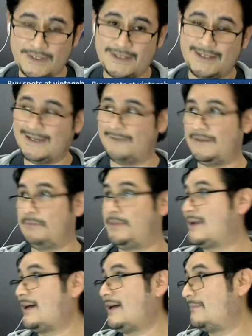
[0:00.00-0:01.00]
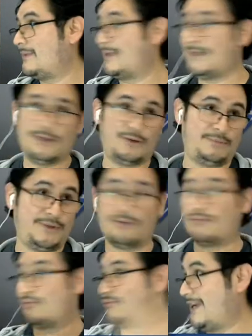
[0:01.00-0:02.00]
If they pick up, it'll be
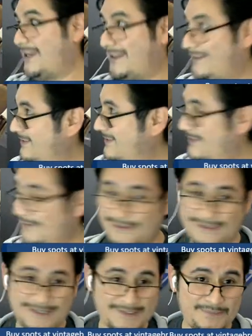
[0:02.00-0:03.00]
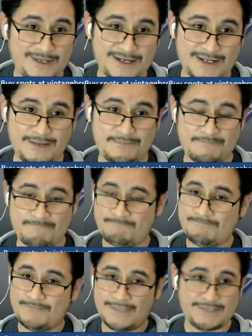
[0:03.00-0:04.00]
great. If it doesn't pick up,
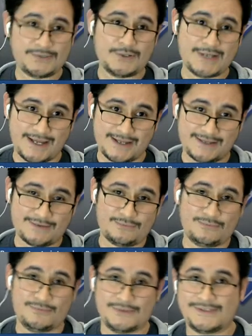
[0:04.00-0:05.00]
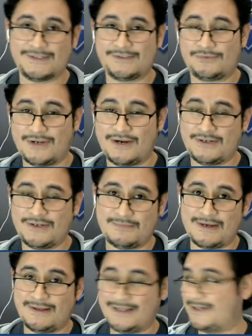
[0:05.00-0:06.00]
it's okay. We'll just try to reach them
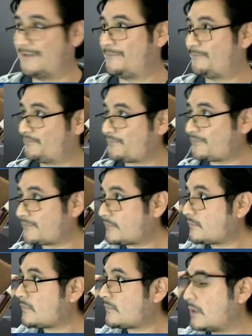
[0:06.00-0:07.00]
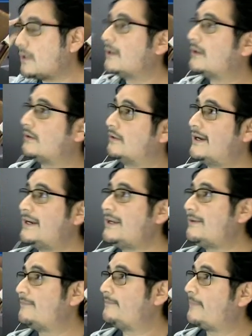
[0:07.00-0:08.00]
out later. You ready? Do
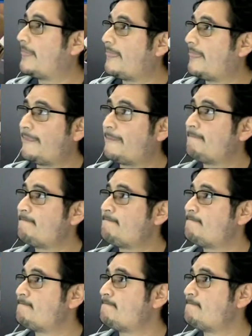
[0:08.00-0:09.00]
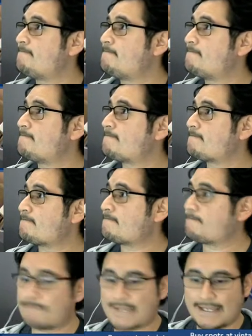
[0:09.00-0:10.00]
you want to do you want to do the whole thing live, or do you want
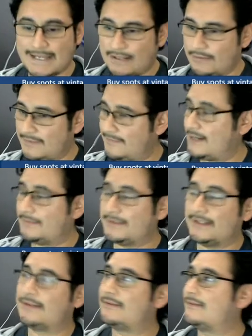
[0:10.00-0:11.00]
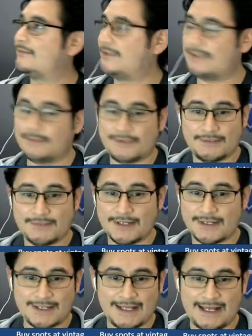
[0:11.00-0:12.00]
to wait till? I'll leave that up to you. It's up to you, man.
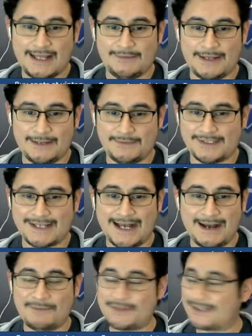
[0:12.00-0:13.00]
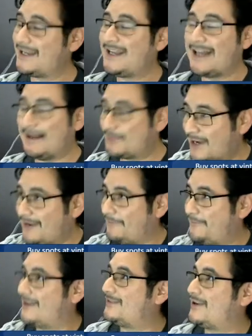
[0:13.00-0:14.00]
How I, quick? I'm, how just, quick, I, am just I'm trying to how,
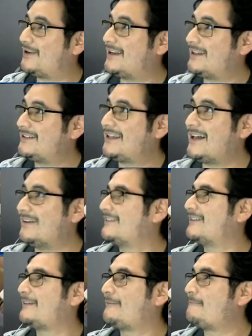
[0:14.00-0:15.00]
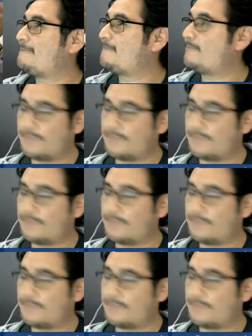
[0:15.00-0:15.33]
try how to get quick this out. How quick are you gonna go with us?